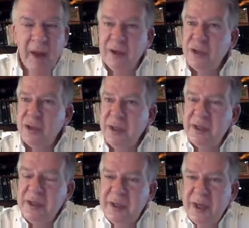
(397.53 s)
So
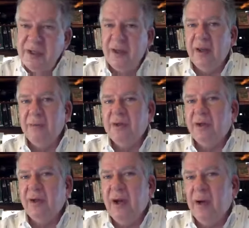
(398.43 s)
Jesus says to them,
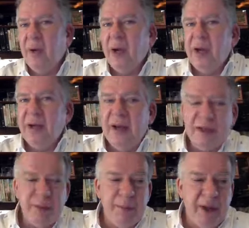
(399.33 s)
still
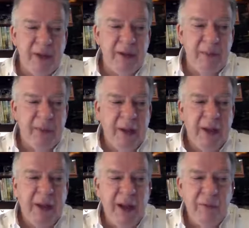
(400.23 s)
unrecognized by them,
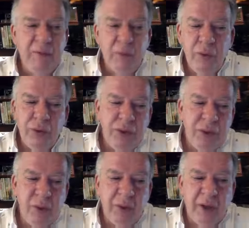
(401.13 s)
How foolish
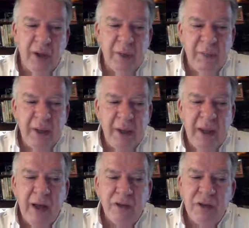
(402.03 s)
you are!
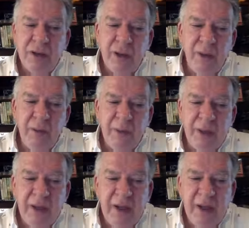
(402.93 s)
How slow to
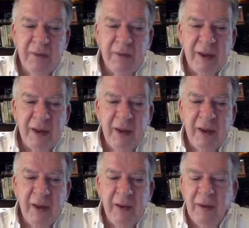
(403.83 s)
believe
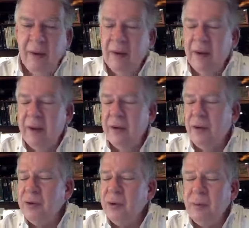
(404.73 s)

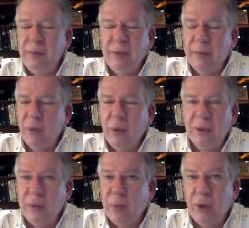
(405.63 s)
don't you remember what
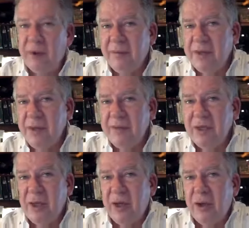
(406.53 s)
the prophets have
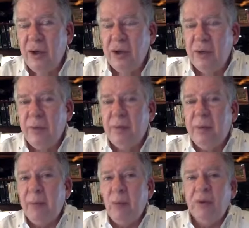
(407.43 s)
said? Don't you
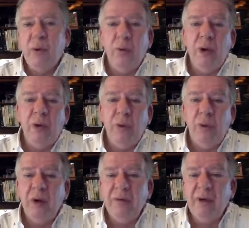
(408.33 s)
remember what the written
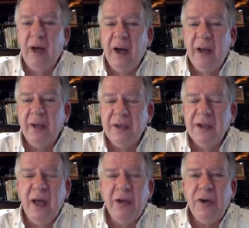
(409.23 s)
word of God is?
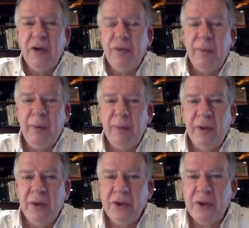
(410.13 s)
Don't you remember
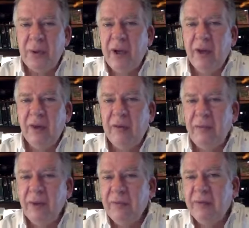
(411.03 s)
the strength of
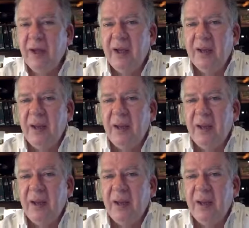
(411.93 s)
your faith